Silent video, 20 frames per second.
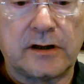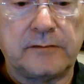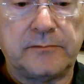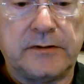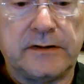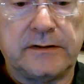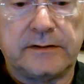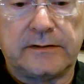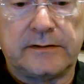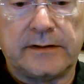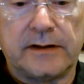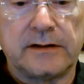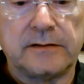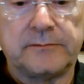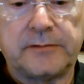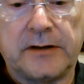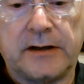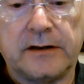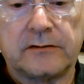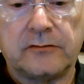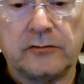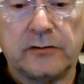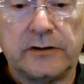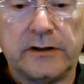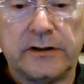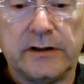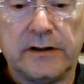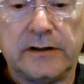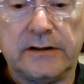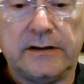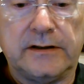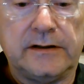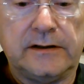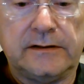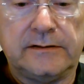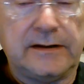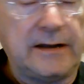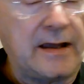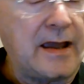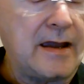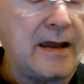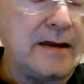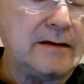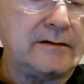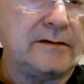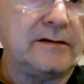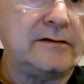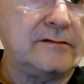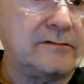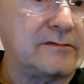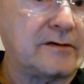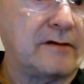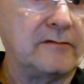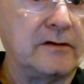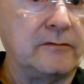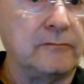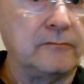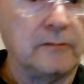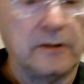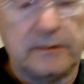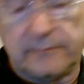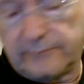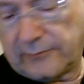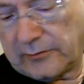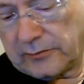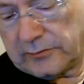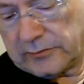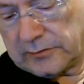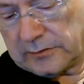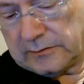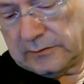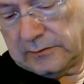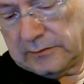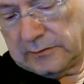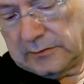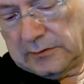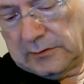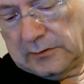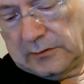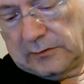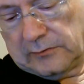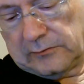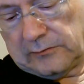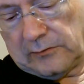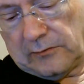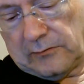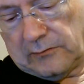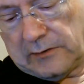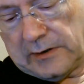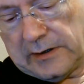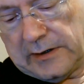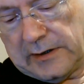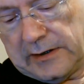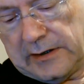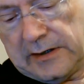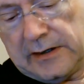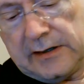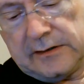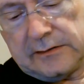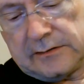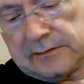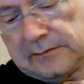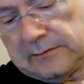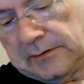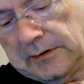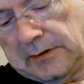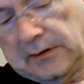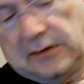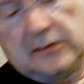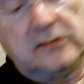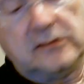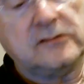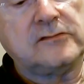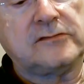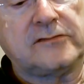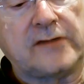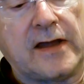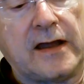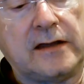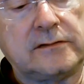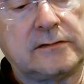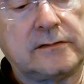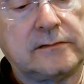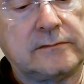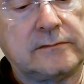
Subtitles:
to be the Delapaye accordion, the 1871 version. So I hit set